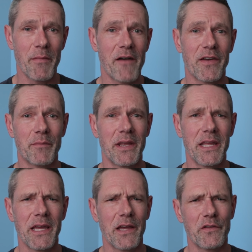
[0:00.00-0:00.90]
a Mavic
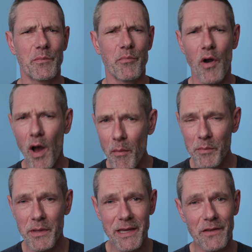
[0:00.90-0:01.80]
Mini has
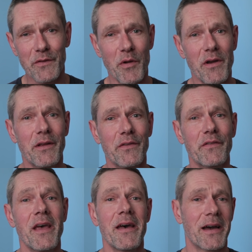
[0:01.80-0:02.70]
probably
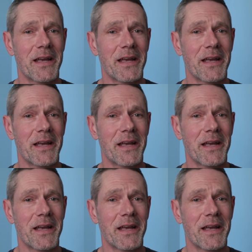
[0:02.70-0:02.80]
experienced a